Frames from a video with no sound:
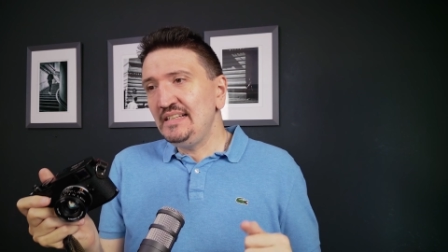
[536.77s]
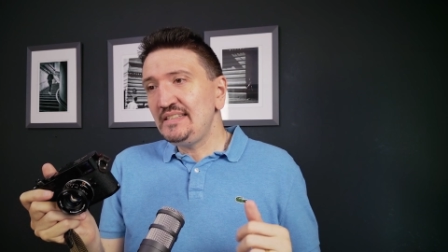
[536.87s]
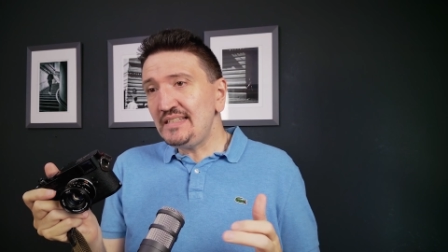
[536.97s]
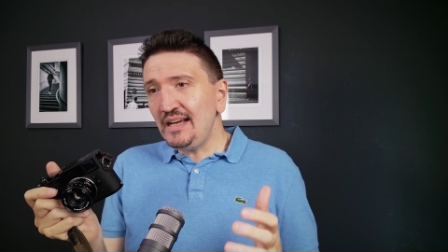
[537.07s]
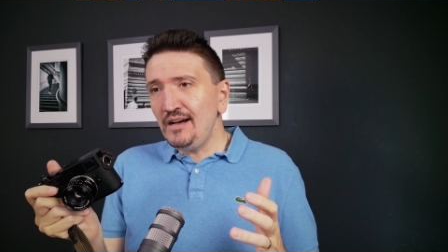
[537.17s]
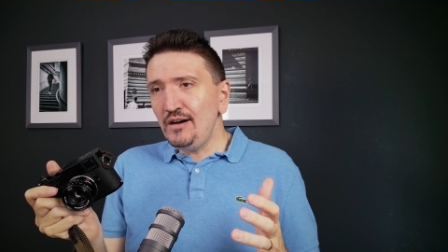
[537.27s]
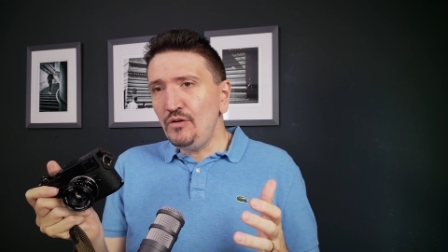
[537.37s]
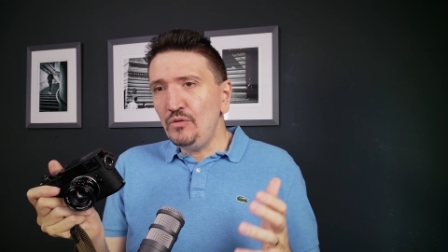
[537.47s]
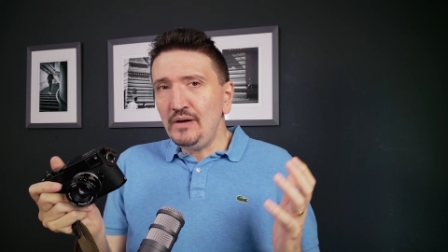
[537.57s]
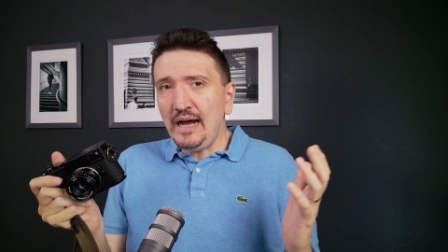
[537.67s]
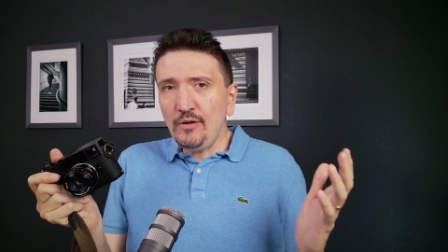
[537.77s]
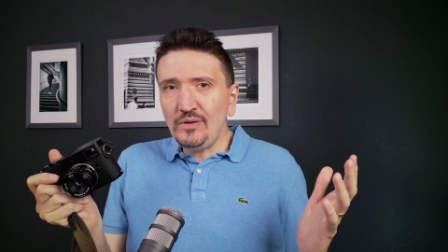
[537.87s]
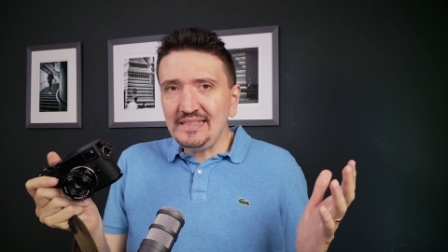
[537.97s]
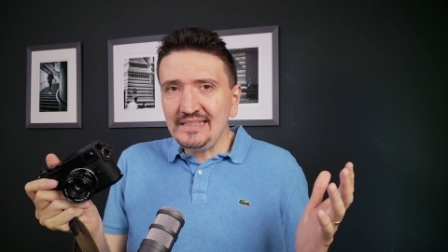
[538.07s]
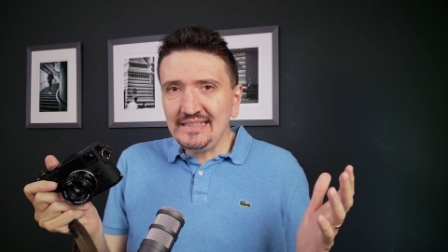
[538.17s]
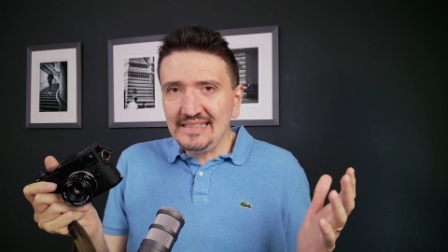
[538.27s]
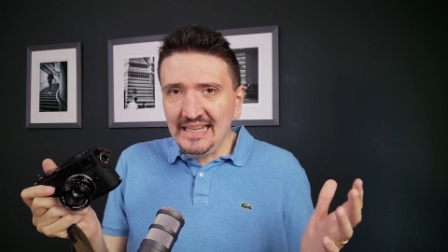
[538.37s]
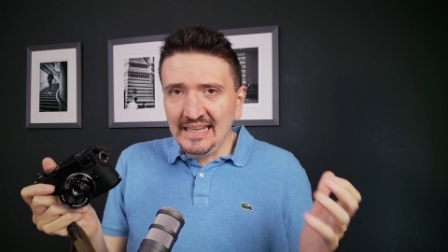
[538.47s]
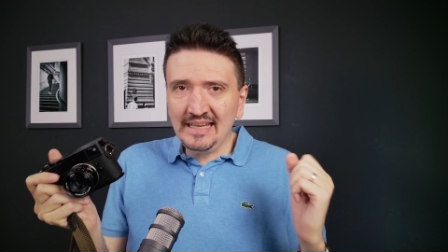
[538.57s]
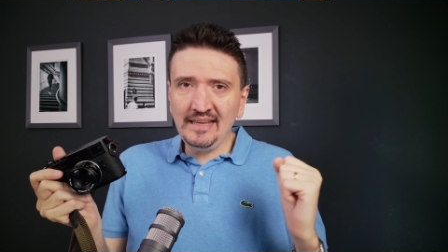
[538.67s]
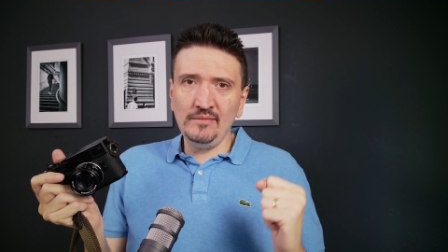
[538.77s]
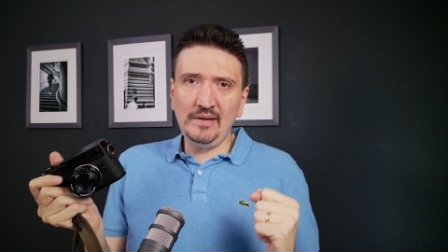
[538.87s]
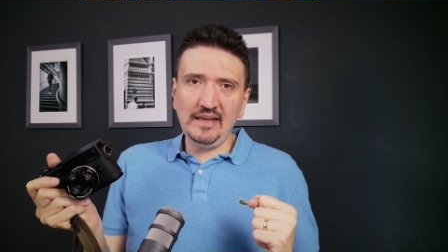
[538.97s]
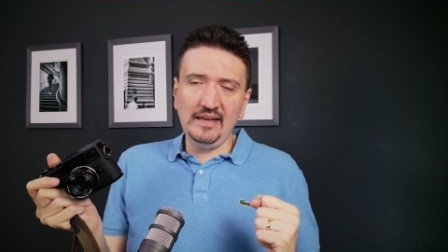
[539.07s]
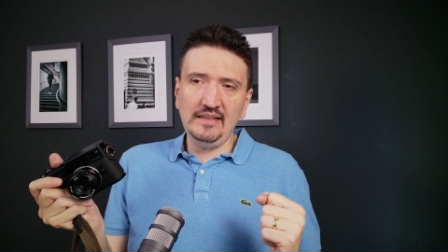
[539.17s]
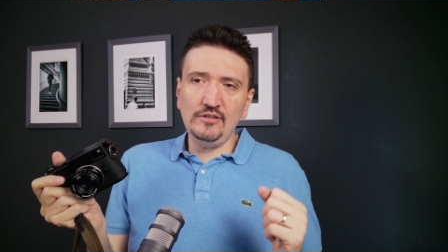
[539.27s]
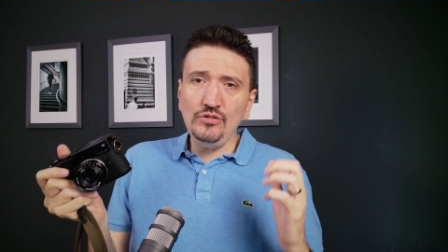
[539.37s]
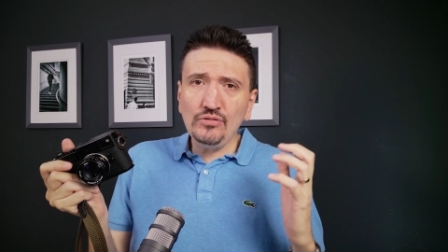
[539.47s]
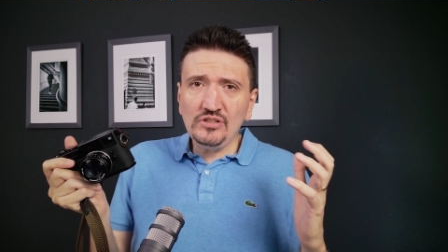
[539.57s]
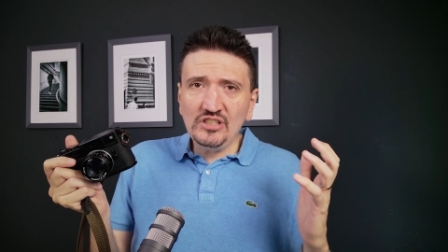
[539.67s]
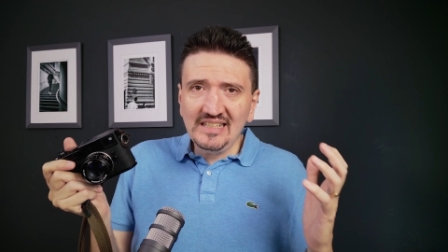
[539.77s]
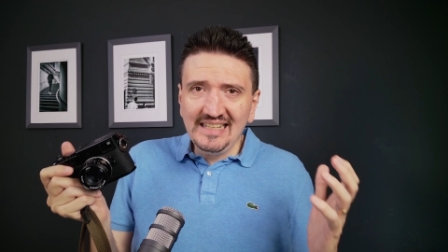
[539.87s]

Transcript: So I was thinking in my head, you